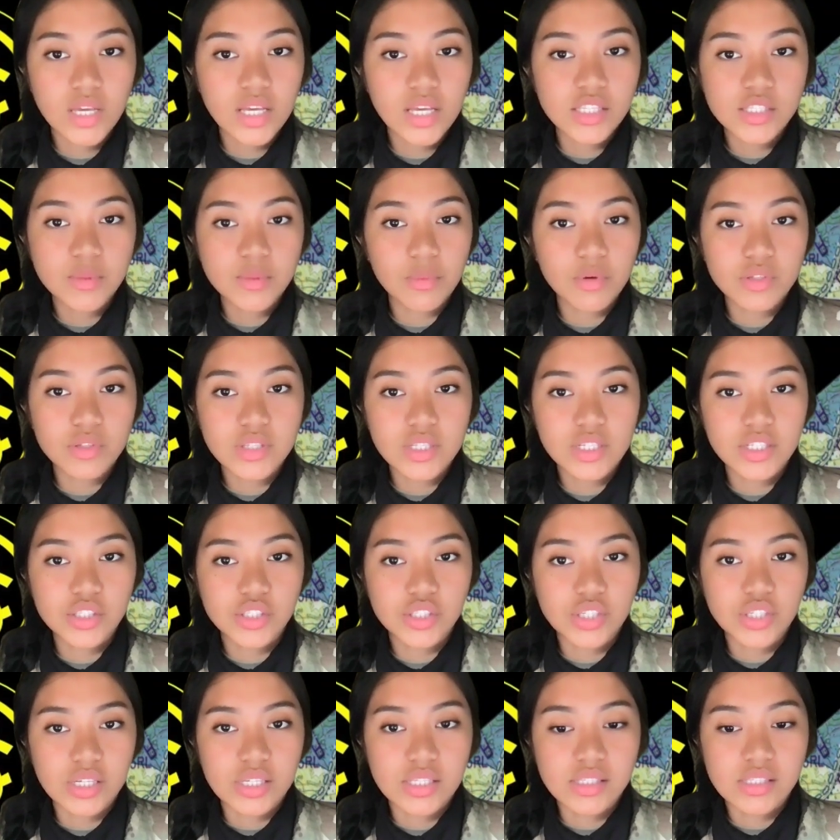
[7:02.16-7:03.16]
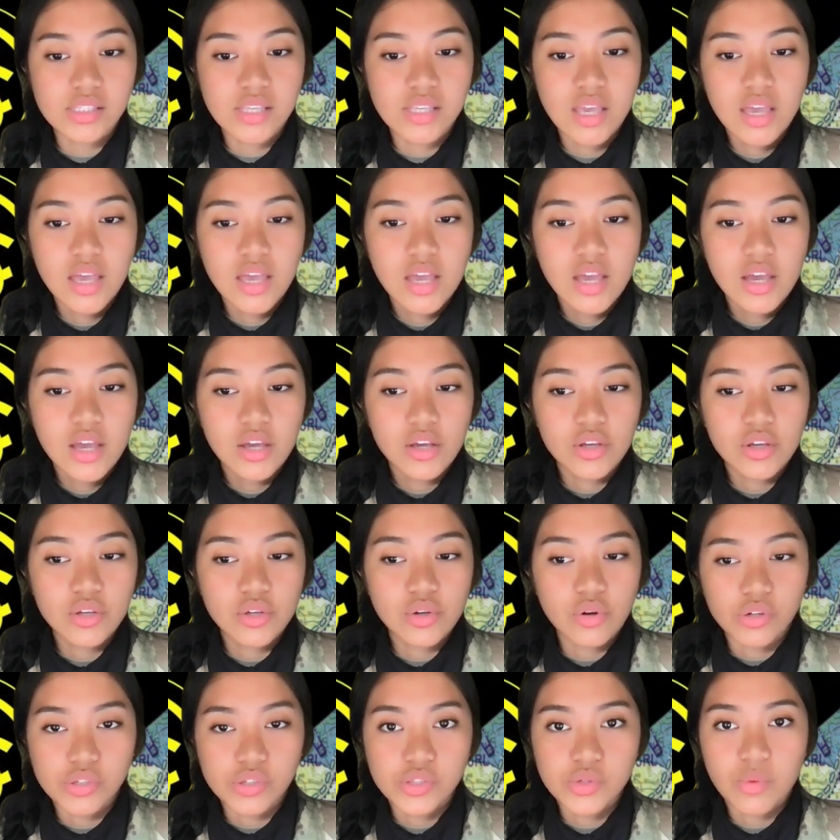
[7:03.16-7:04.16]
it's mostly just
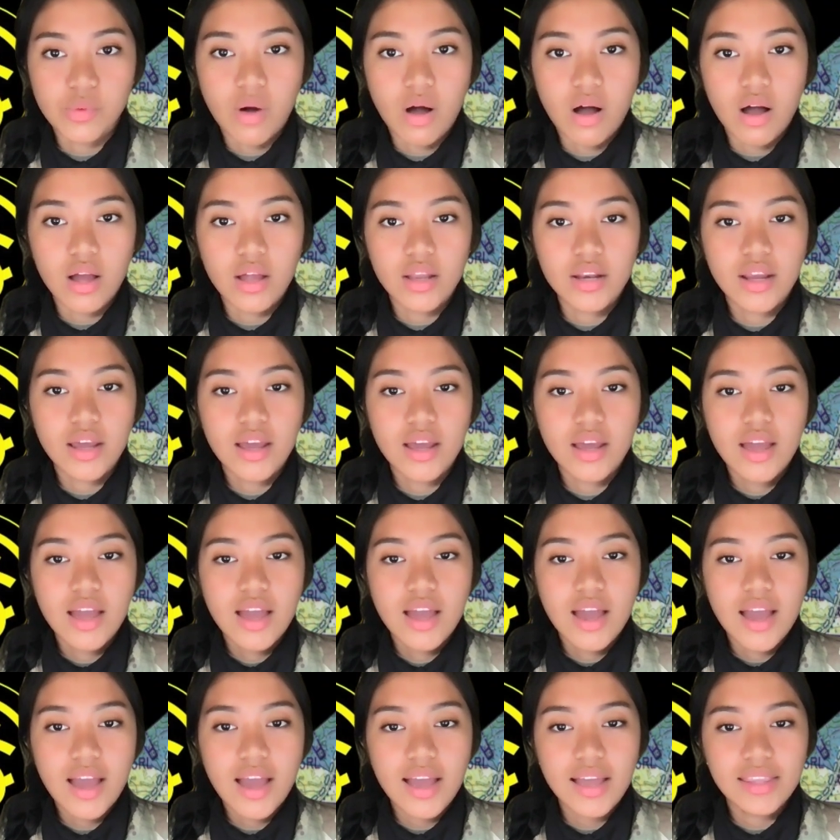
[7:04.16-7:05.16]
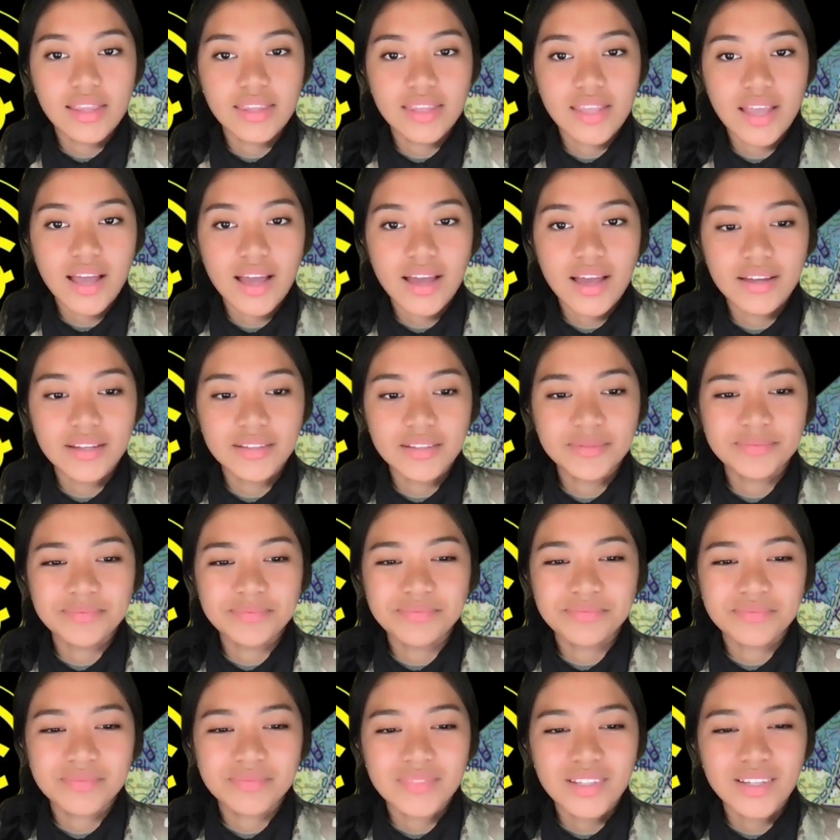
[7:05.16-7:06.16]
your squad. And then,
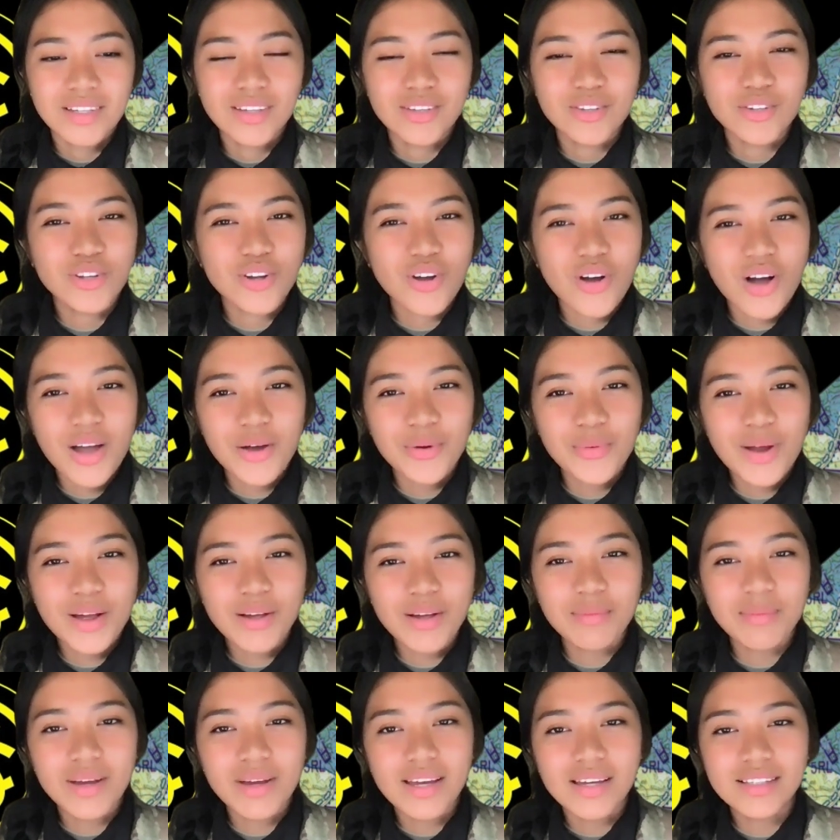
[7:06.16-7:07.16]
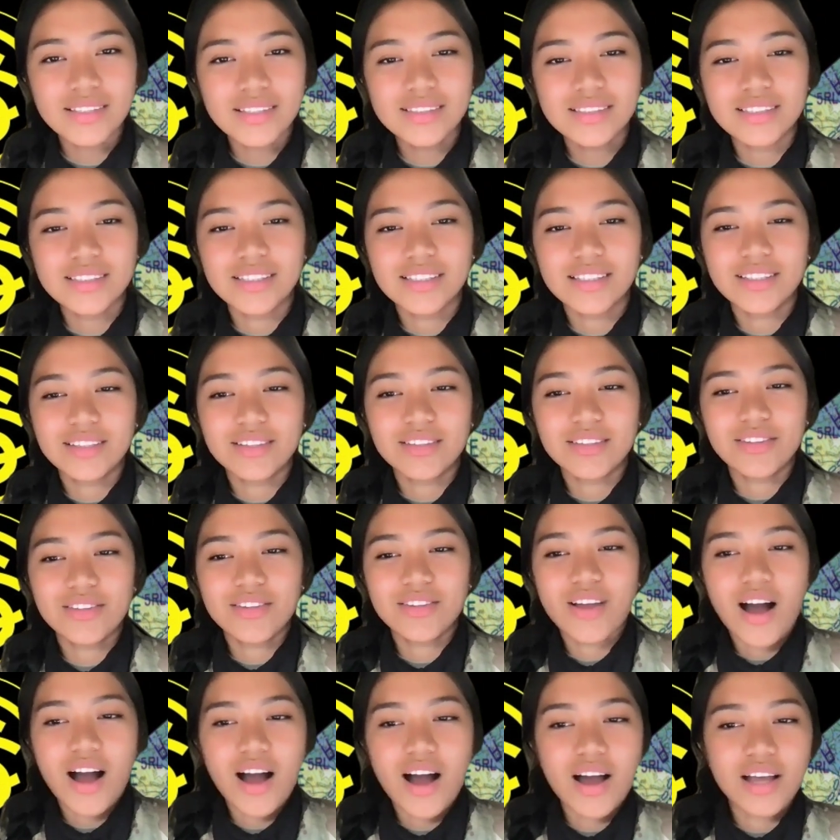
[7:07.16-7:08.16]
I recommend
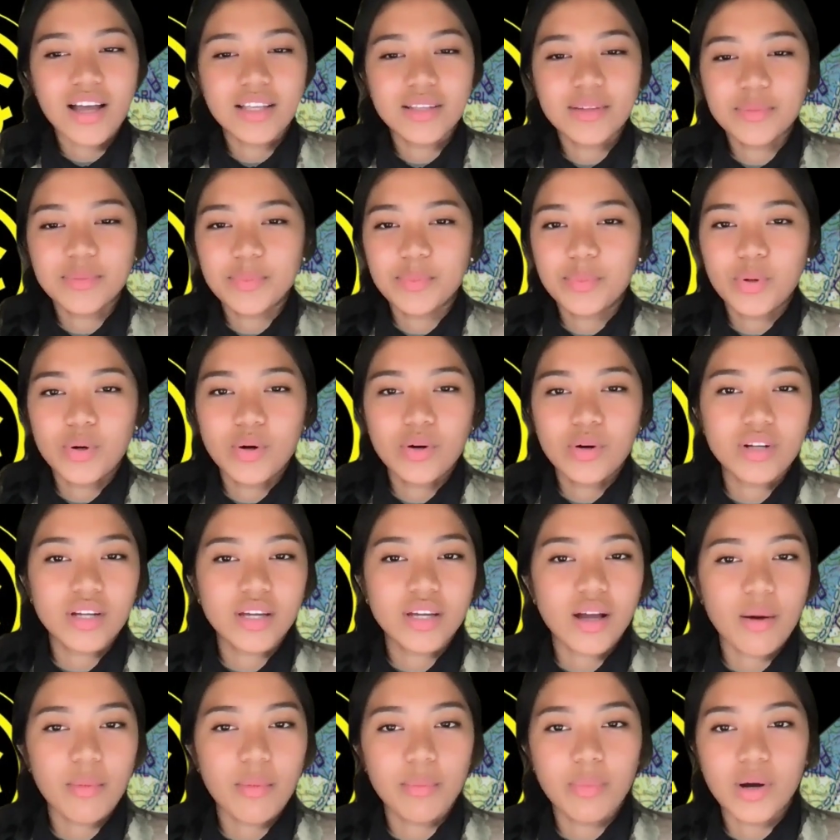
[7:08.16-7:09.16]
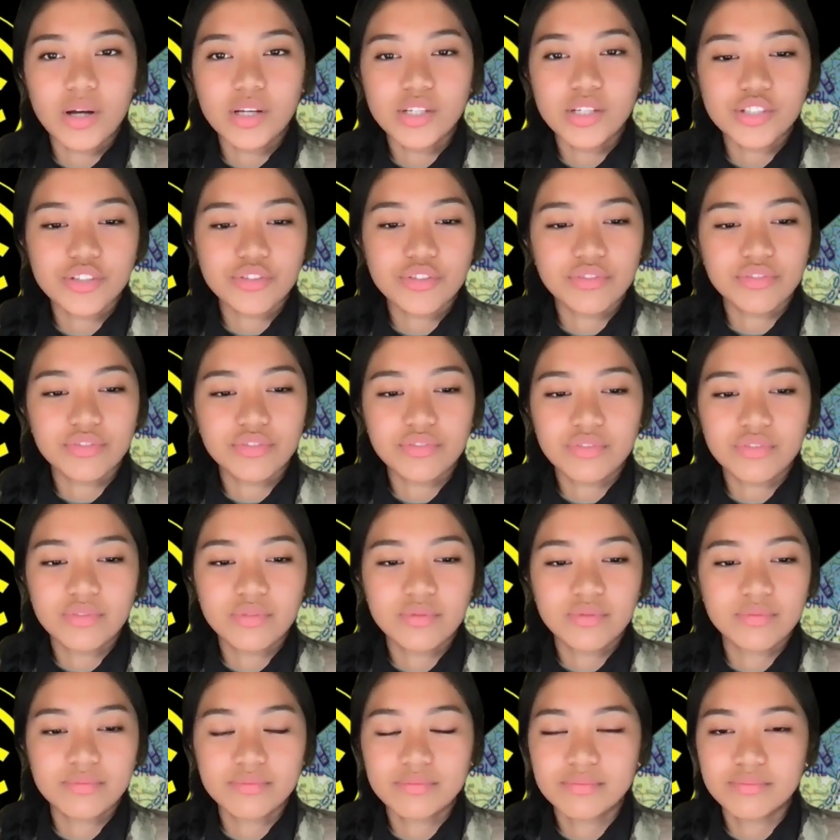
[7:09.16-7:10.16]
not putting a bunch of
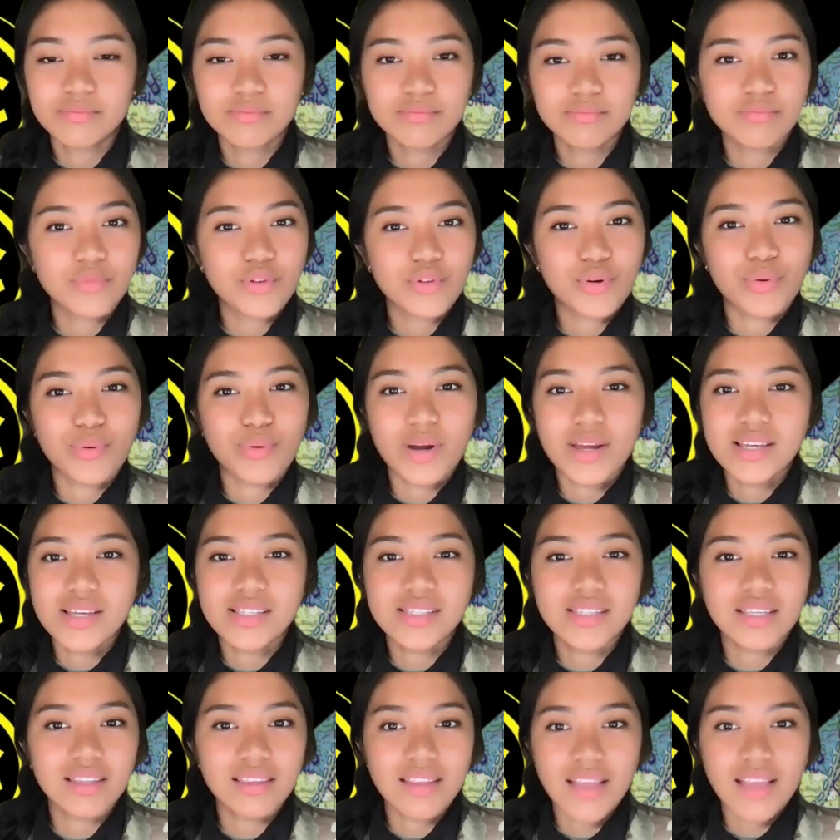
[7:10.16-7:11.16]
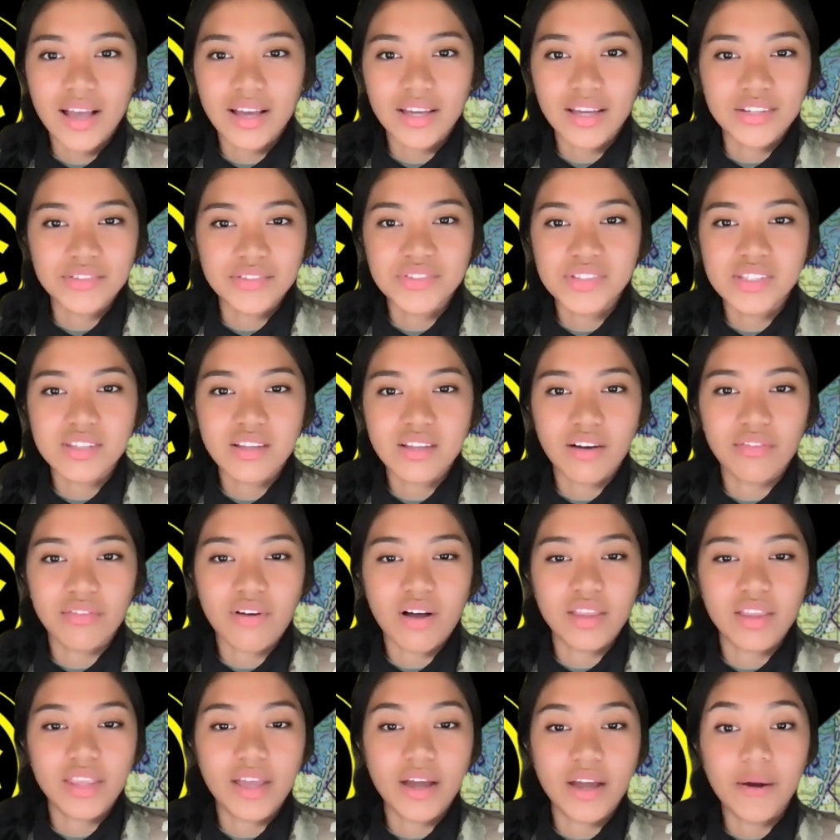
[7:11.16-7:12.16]
crazy negative stuff
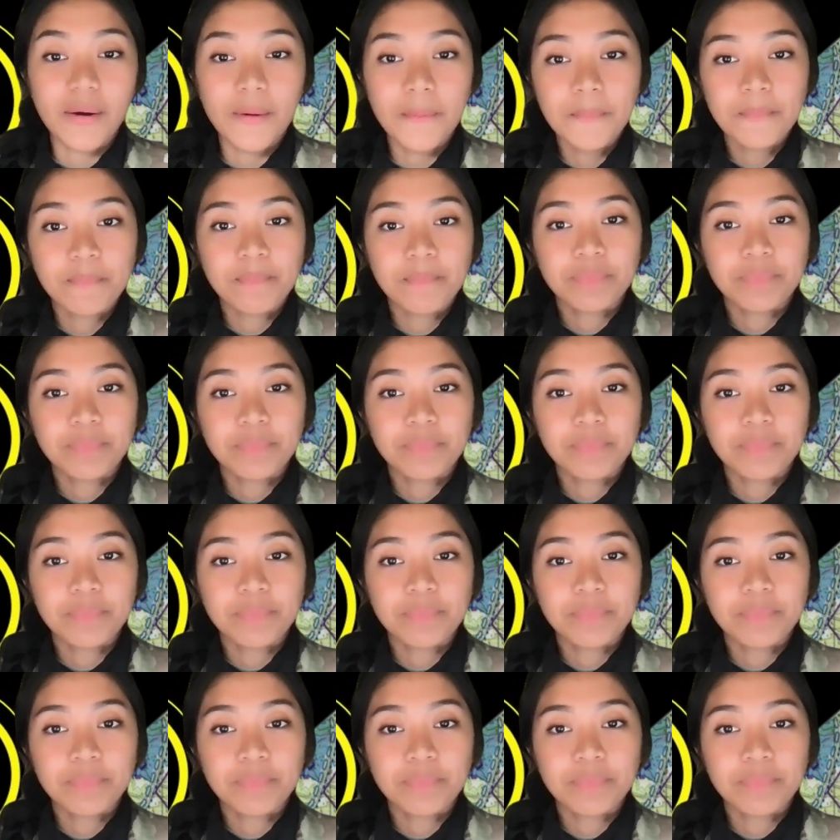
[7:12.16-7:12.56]
on there.